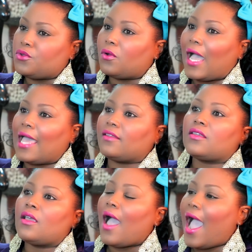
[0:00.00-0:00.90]
You know,
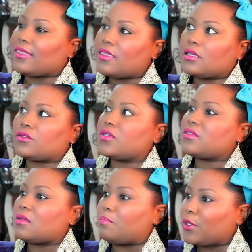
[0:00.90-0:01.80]
and I think
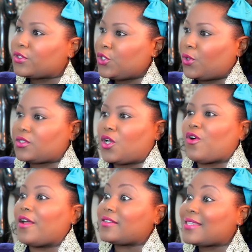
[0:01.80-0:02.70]
just building
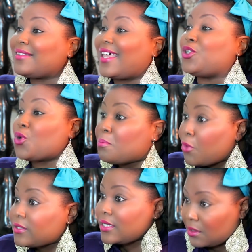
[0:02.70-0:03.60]
yourself, understanding that you're
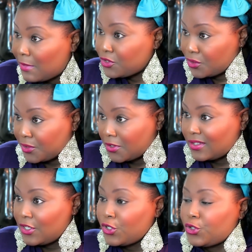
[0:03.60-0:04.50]

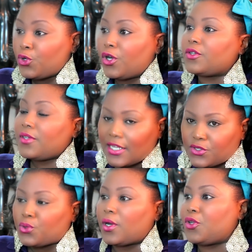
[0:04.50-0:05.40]
multidimensional.
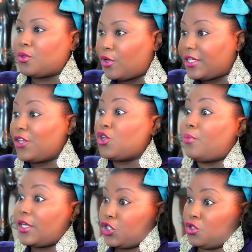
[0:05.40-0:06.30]
Yes, you are your body, and
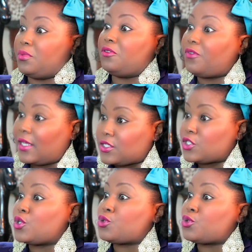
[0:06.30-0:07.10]
your body should be fit.